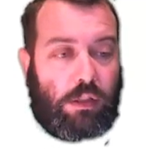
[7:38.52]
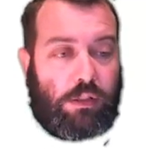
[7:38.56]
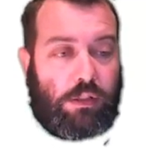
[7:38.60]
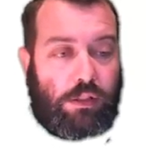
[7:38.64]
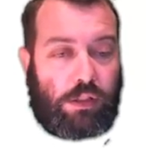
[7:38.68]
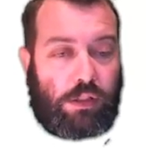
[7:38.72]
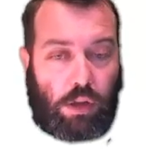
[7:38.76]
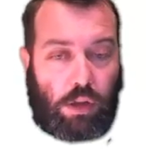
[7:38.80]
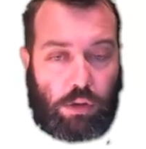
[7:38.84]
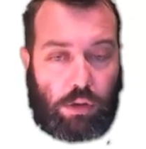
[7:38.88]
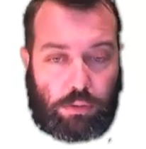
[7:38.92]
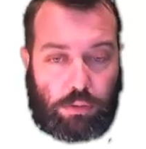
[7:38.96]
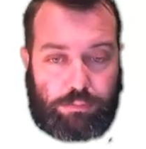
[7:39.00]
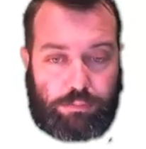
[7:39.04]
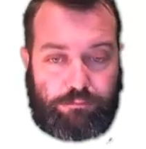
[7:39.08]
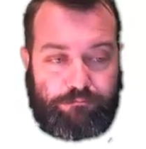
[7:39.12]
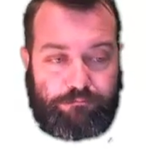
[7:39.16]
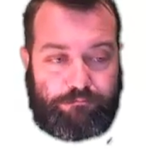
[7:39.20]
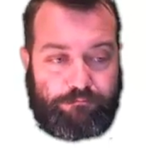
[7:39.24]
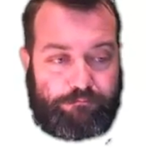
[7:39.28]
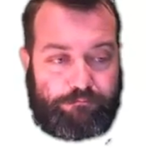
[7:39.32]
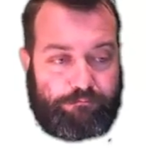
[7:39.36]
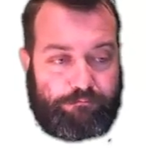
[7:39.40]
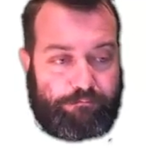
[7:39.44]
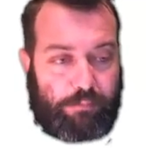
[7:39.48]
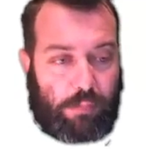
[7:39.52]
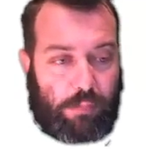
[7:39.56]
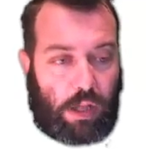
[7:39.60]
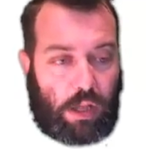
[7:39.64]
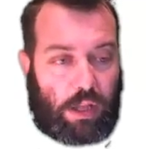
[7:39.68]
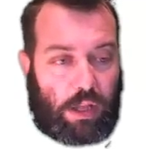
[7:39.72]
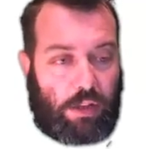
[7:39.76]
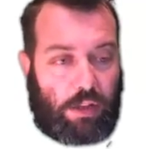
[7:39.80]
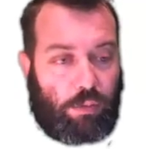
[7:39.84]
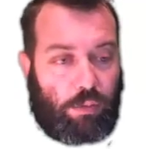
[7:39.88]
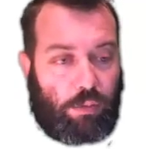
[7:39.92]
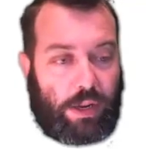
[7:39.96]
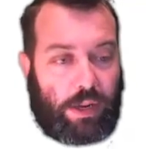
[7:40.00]
So,
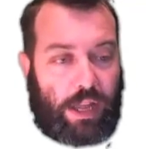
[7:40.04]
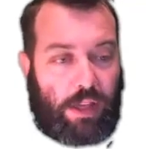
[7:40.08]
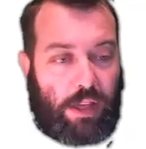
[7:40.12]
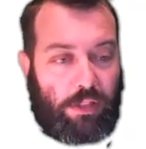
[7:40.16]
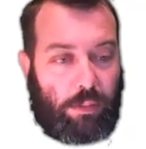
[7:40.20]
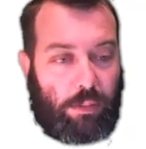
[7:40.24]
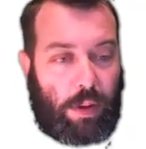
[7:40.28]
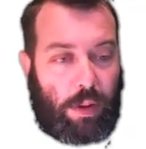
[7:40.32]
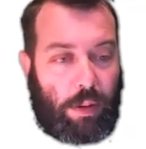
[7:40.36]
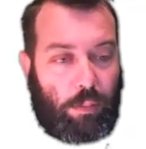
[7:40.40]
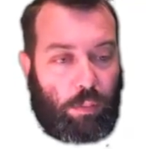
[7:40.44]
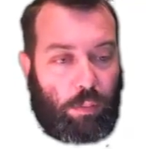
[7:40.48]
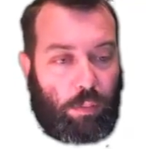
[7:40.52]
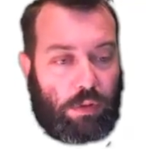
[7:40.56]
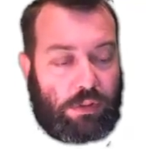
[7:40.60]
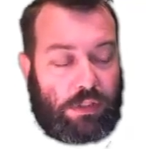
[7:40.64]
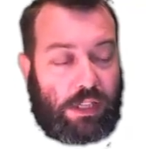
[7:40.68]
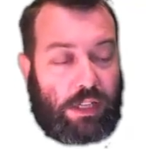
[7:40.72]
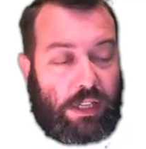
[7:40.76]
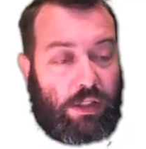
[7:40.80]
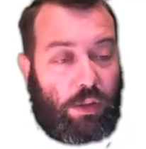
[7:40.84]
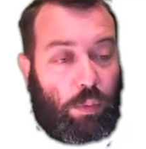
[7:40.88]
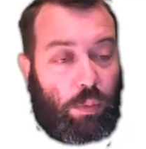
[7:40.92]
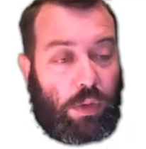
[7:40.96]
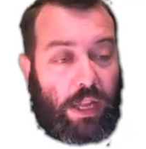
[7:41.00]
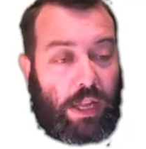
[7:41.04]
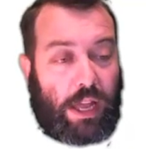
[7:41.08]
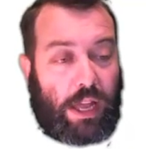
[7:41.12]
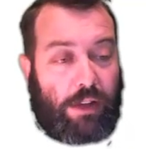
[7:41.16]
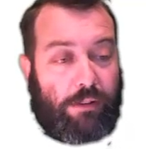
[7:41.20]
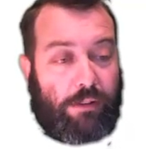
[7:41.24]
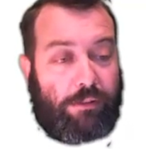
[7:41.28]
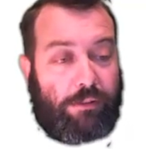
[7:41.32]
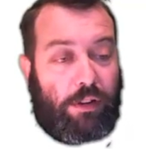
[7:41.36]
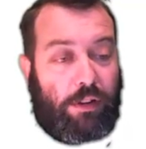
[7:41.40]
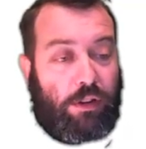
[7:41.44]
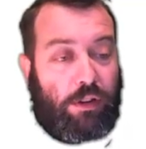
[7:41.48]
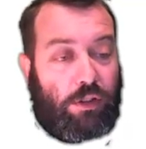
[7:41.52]
if we count them up, we'll see that we
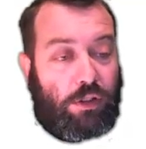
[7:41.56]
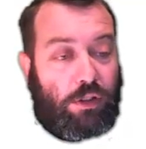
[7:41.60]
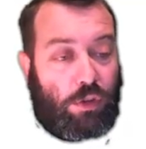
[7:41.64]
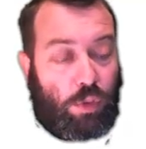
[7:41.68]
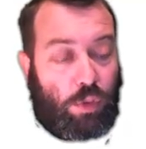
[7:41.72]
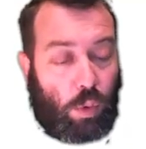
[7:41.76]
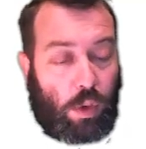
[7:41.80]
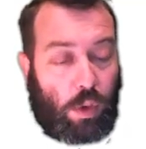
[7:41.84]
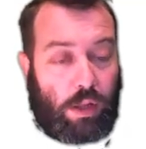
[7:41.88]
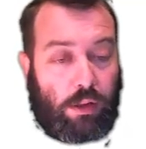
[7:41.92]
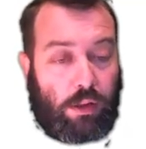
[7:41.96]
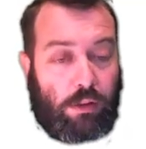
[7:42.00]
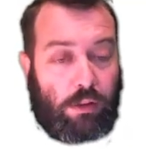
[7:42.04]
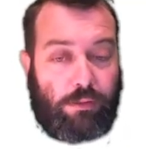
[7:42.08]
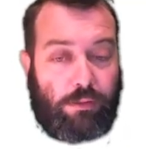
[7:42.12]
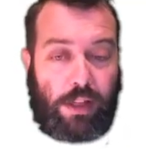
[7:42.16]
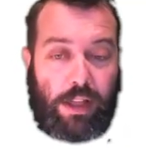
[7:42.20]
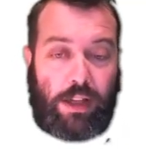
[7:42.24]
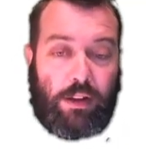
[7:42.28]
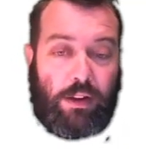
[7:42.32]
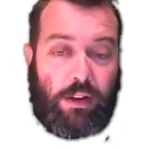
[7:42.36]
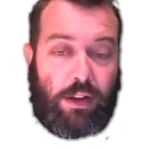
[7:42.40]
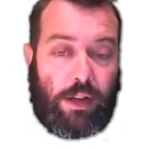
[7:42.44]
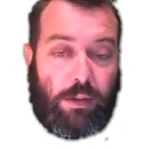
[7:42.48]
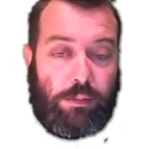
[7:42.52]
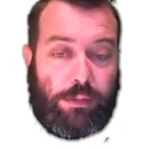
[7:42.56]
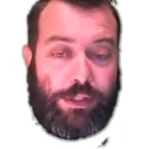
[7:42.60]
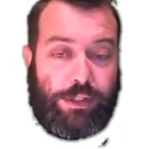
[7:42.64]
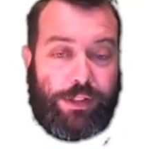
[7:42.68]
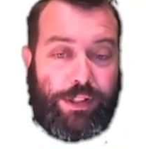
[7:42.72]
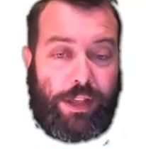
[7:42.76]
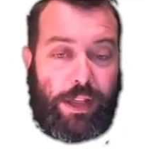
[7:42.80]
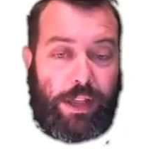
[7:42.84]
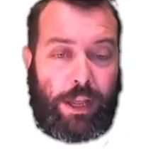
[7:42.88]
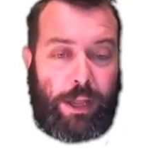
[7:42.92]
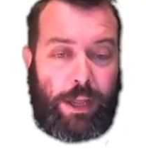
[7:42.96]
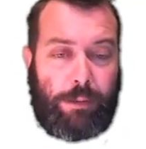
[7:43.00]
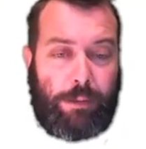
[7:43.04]
have 12 outcomes
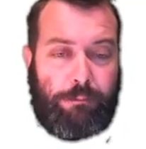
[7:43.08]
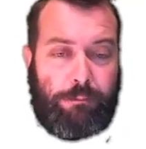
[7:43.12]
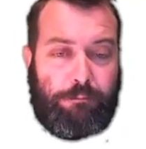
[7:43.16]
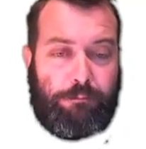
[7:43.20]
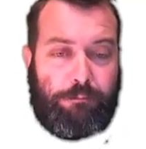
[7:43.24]
there.